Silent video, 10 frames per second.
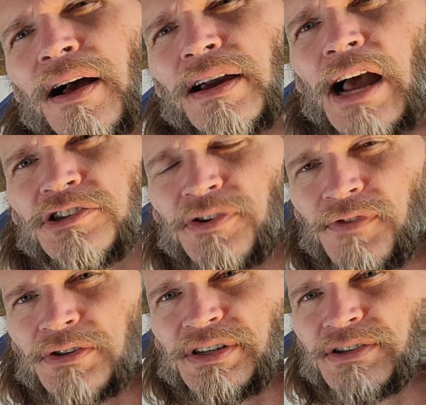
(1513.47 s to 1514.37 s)

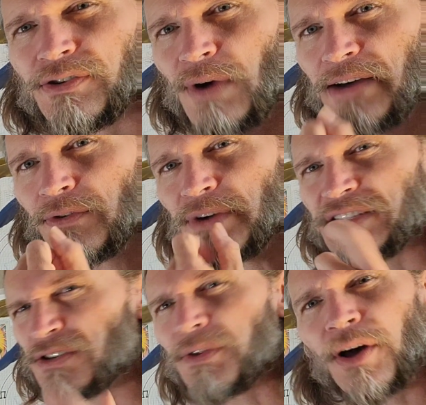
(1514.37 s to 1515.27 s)
controversies and rivalries.
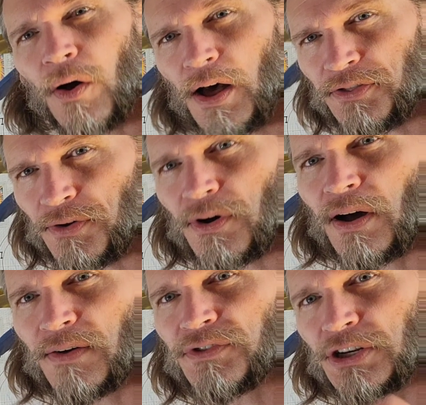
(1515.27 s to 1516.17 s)
So the author
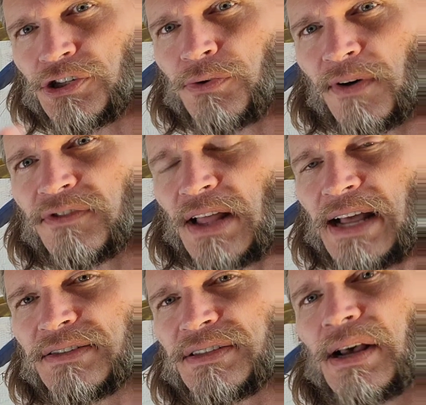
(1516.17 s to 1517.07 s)
of The Jew of
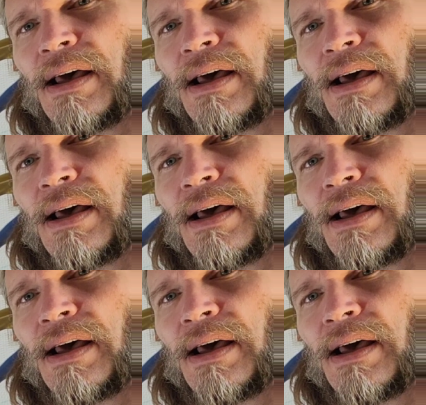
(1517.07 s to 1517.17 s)
Lens